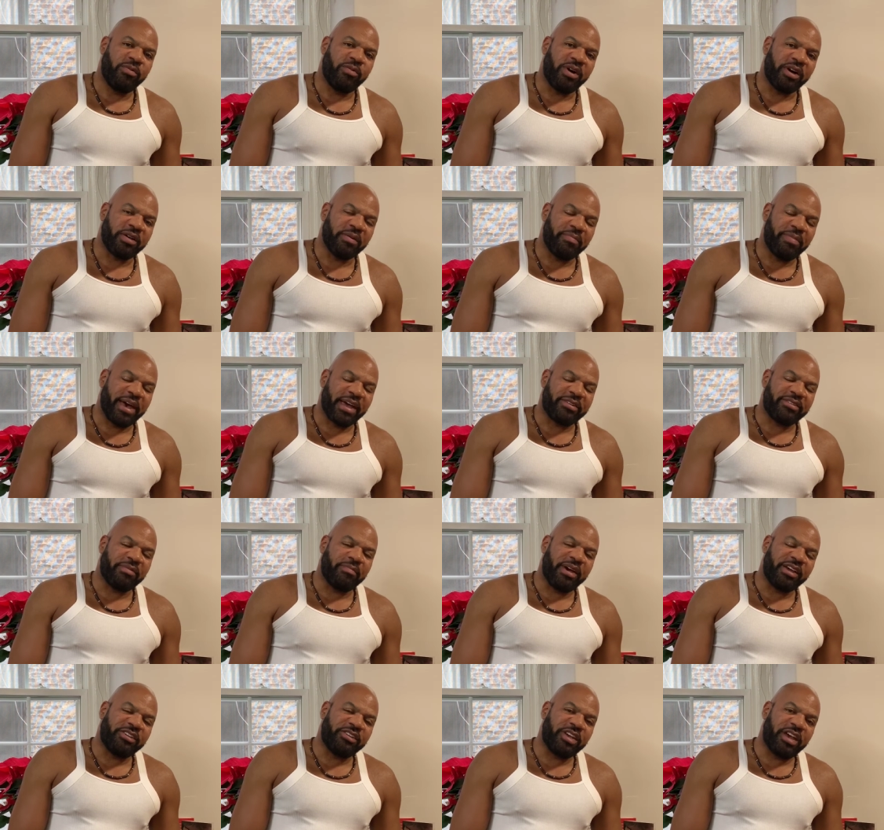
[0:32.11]
Welcome back to
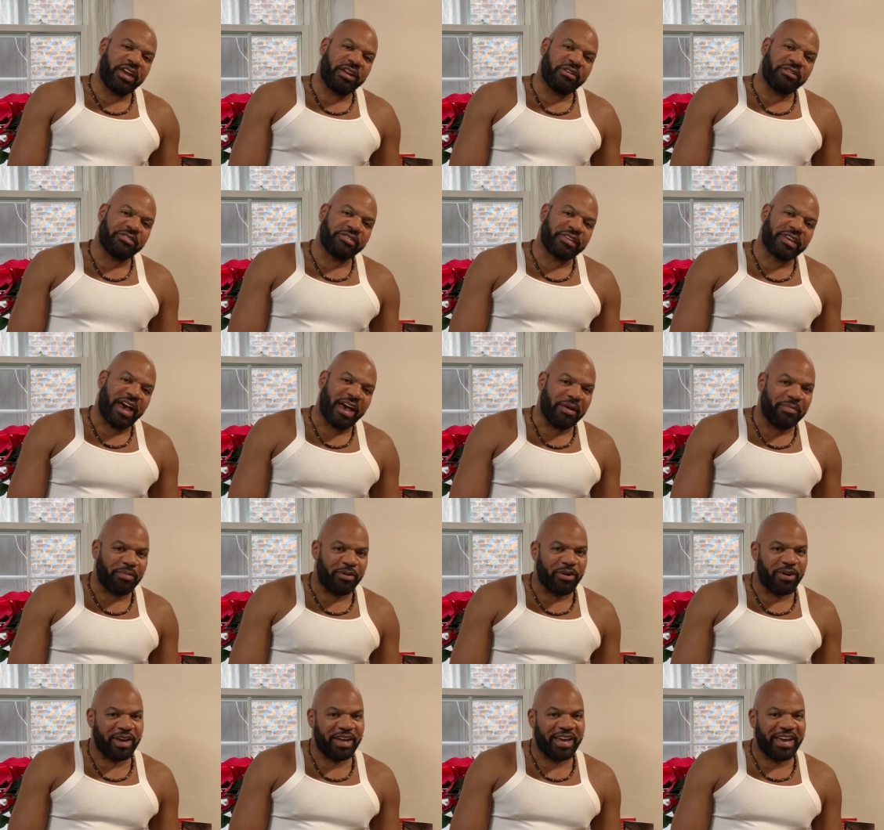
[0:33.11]
my channel,
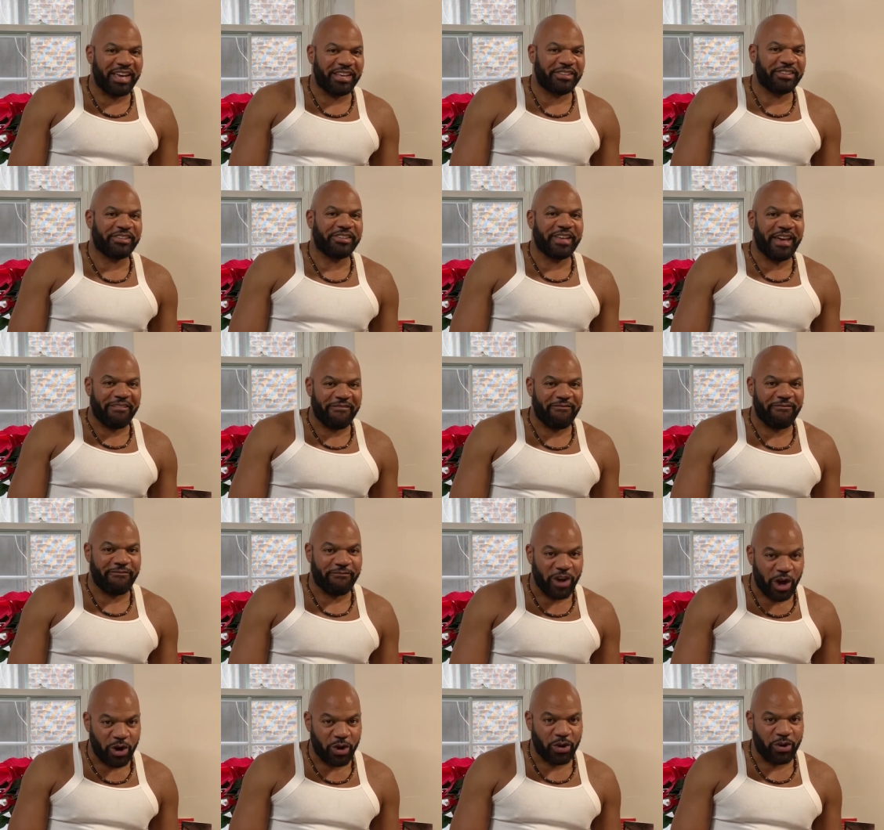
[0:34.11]
Skyboy
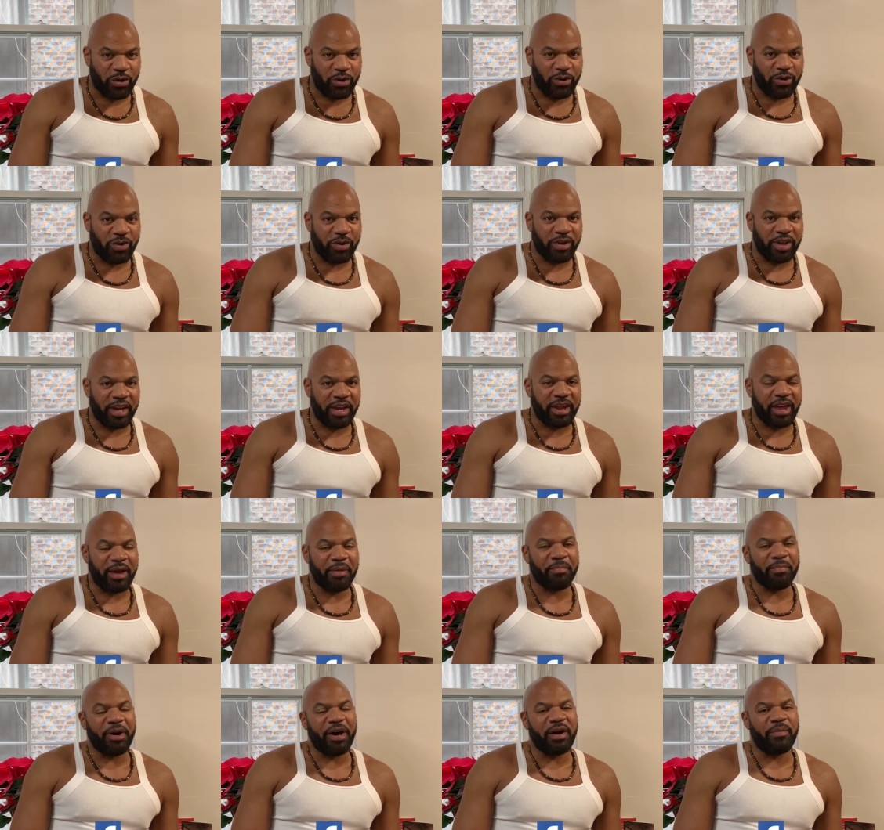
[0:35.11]
SFO. And
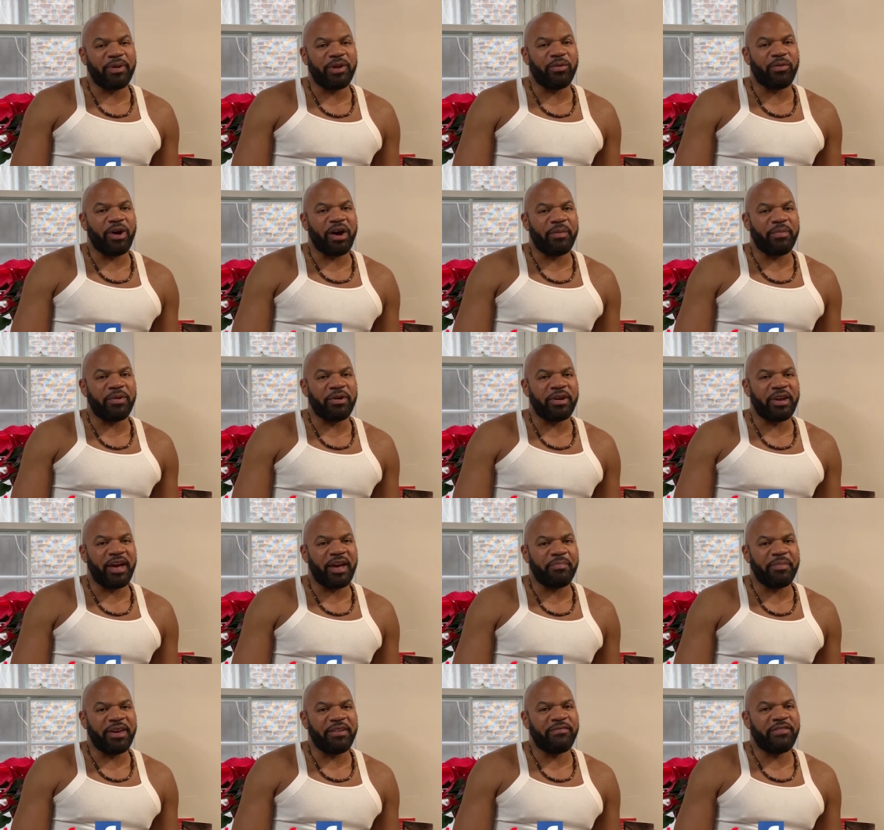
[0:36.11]
I'm Bobby Robert.
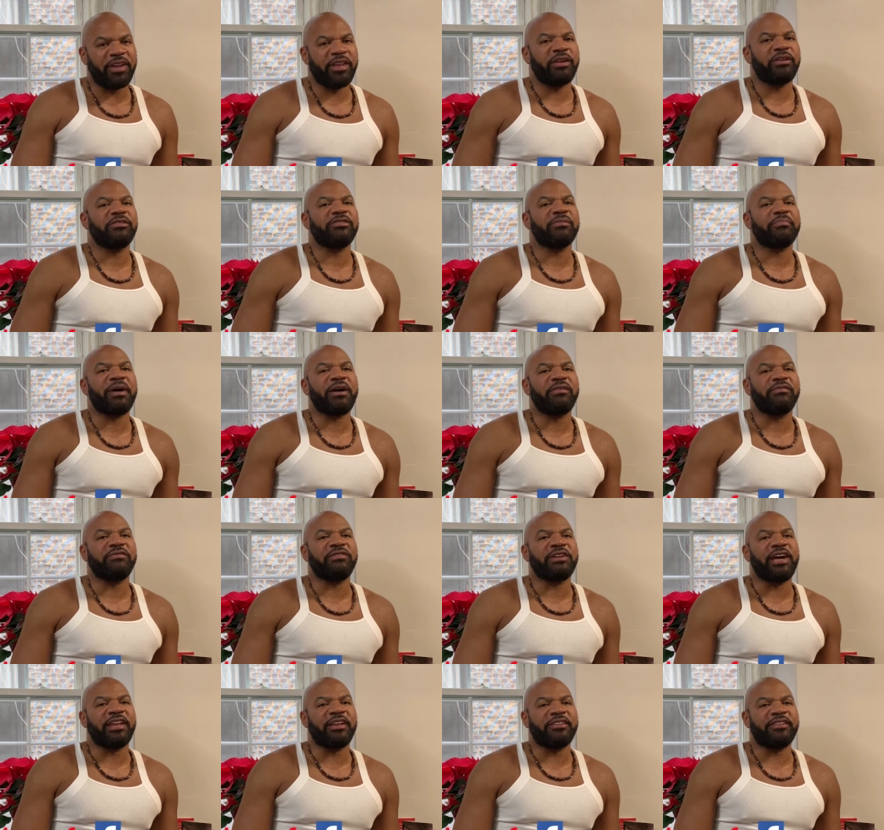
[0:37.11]
I make videos
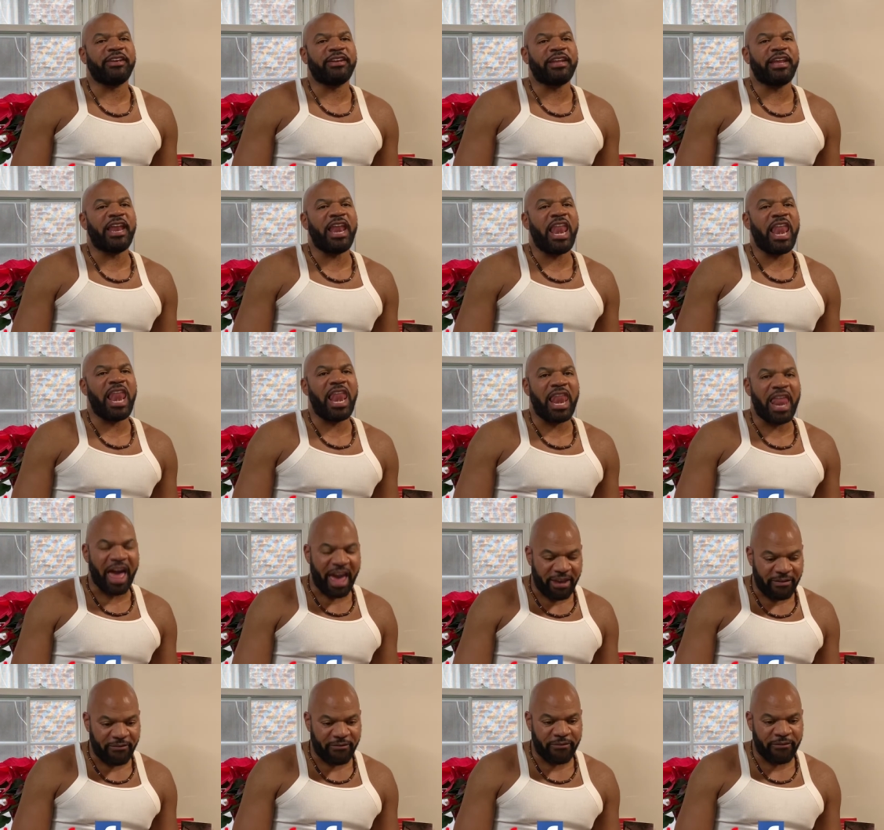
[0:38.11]
about planet
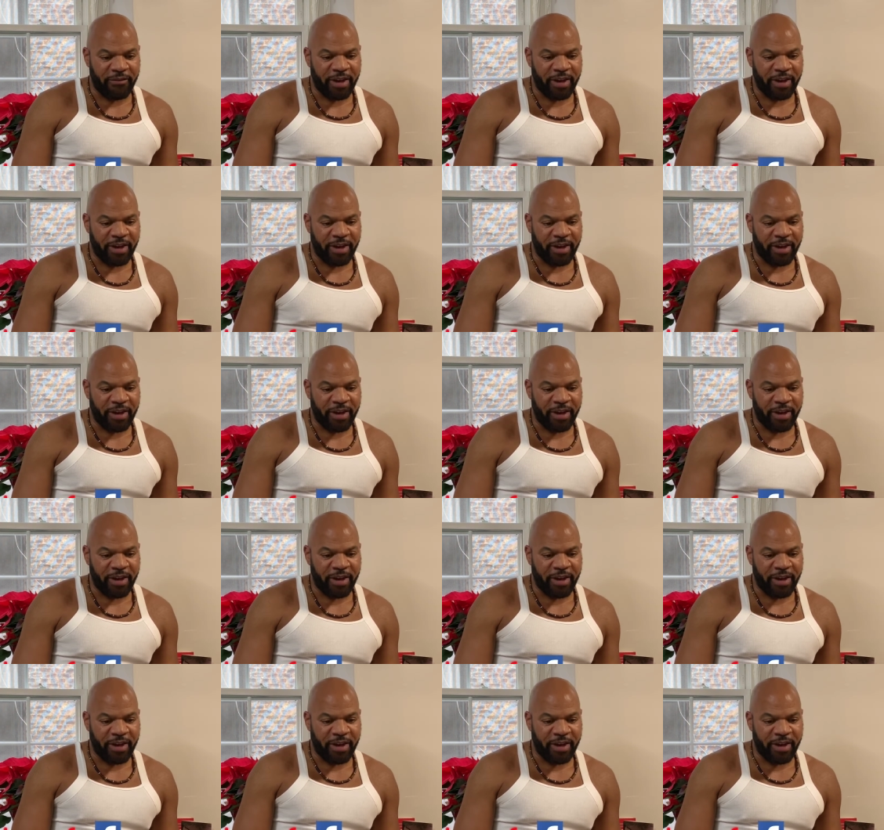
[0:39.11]
life.